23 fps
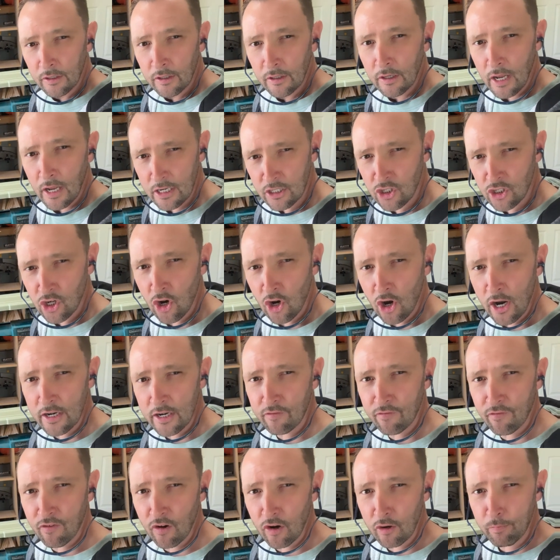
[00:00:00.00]
That's all right,
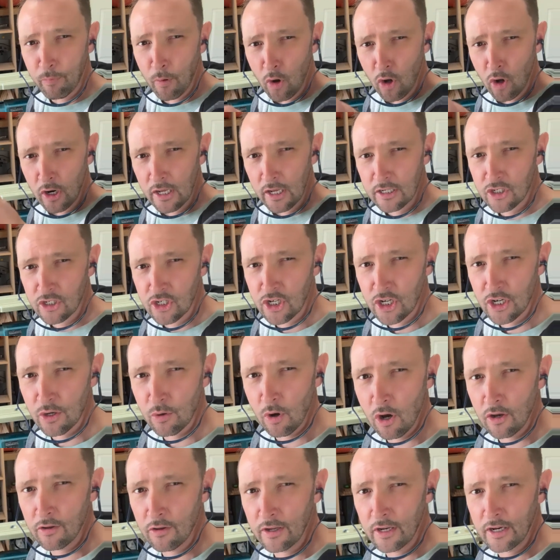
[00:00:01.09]
football. I'll see you
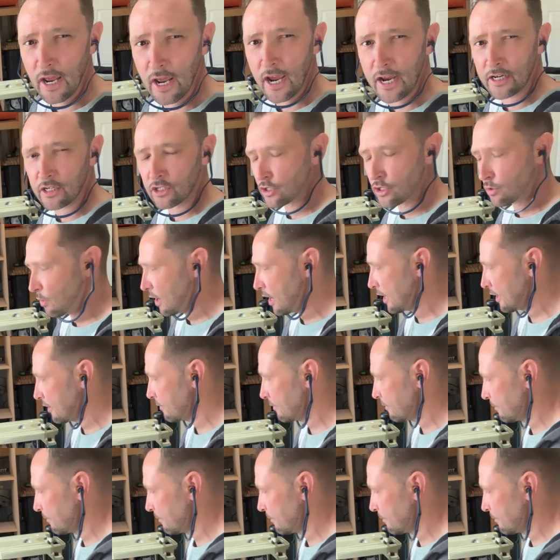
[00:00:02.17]
on the next one.